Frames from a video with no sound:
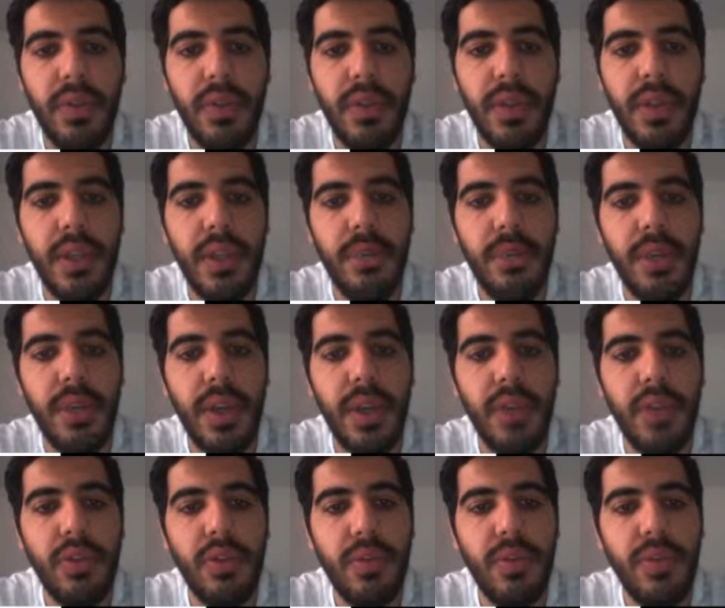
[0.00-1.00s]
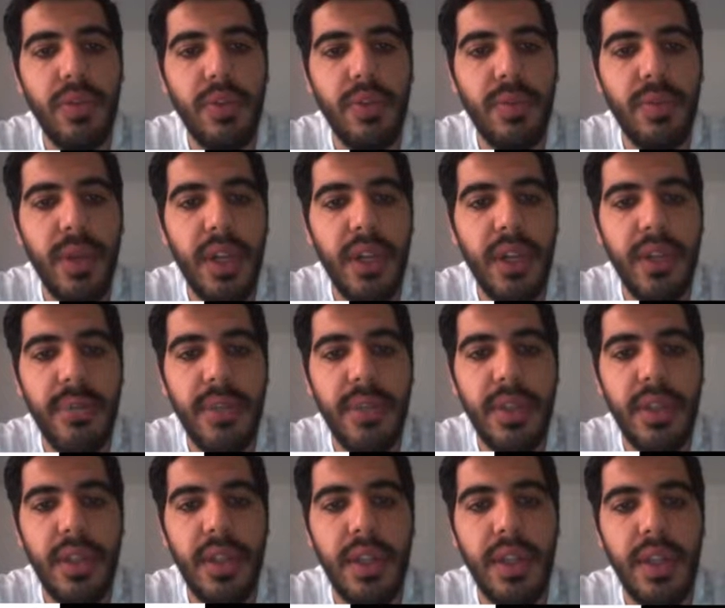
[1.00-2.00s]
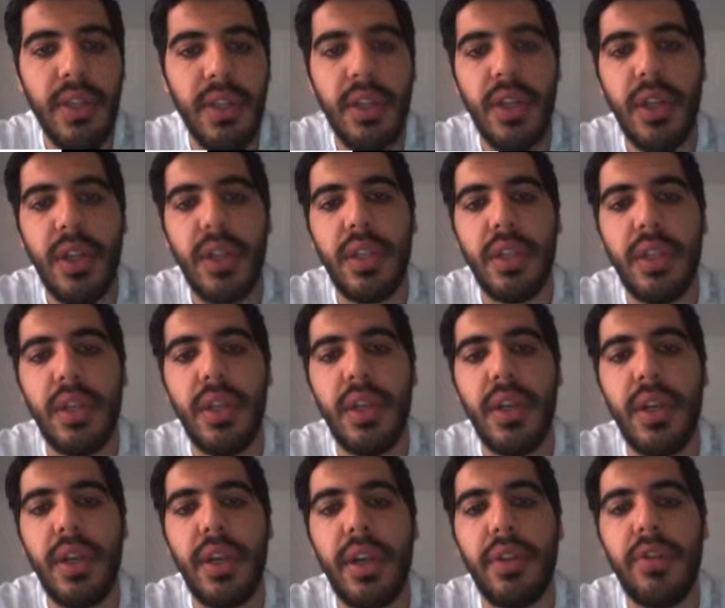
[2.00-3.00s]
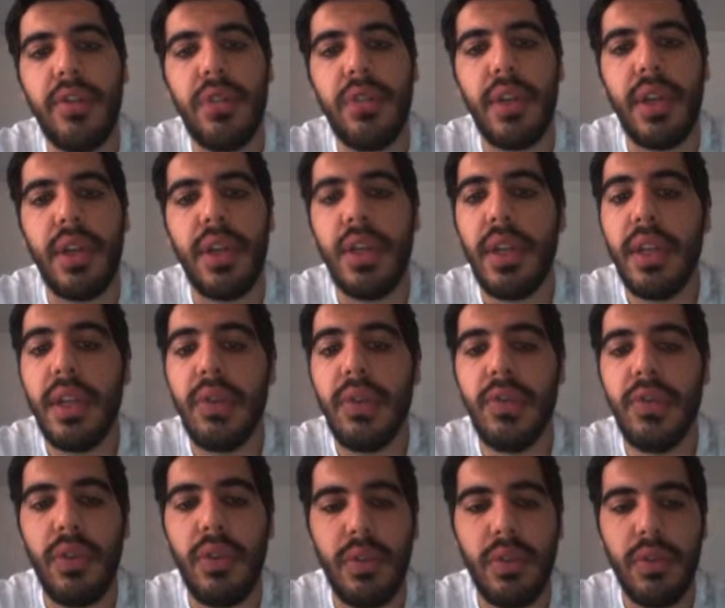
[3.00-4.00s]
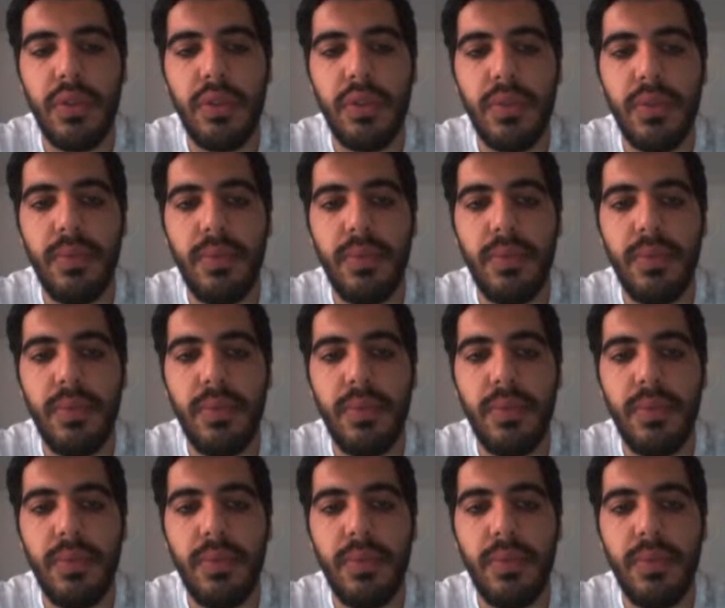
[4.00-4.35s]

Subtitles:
the TPA's knowledge management strategy and the key actors and their roles.